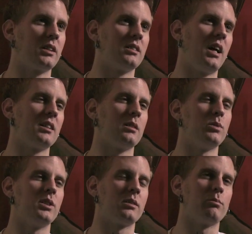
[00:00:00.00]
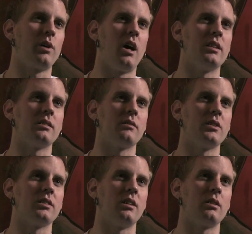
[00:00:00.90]
like there has to be a surprise in every
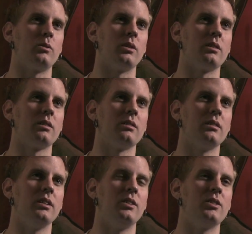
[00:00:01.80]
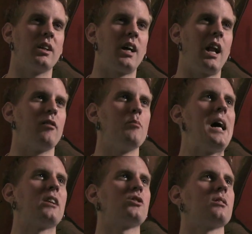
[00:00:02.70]
song where, you know, you can kind of
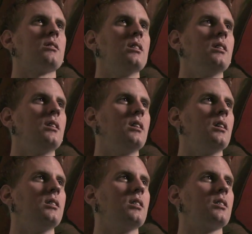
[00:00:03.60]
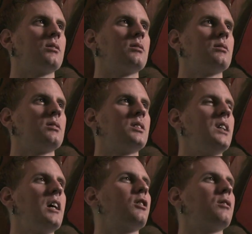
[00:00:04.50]
imagine your
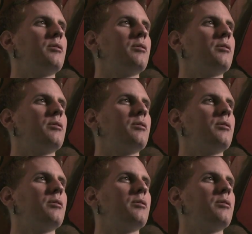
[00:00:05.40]
standard